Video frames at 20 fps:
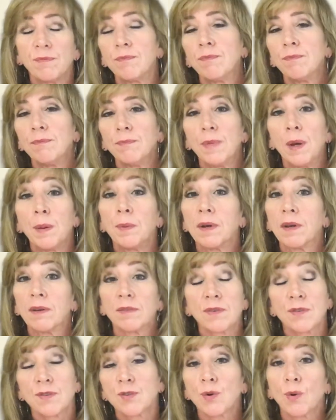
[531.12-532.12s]
maybe
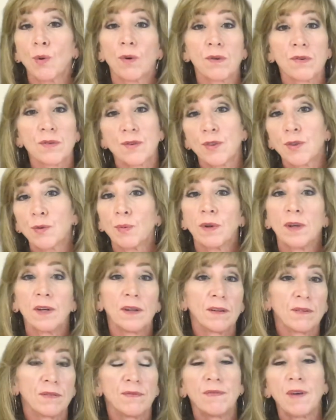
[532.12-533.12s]
it scores 3
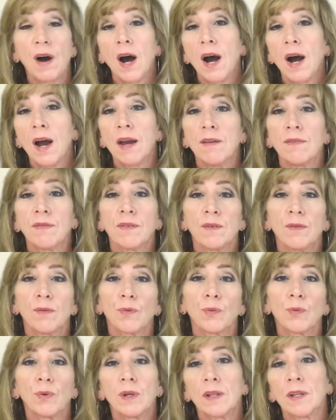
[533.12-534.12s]
to 5
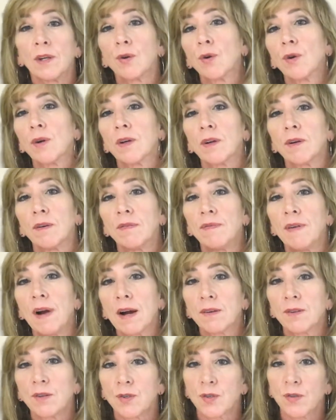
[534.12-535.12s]
really critical
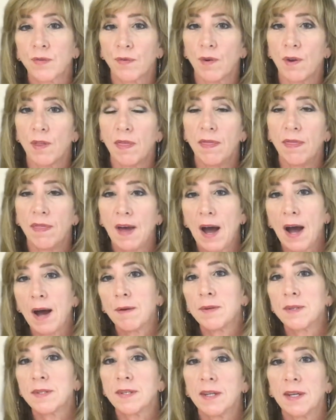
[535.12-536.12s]
factors for that
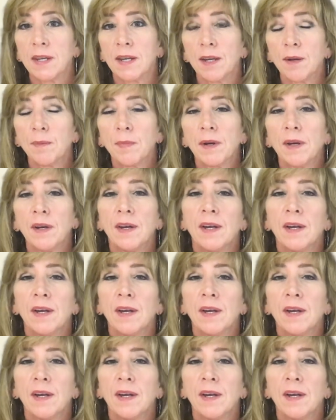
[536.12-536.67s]
team.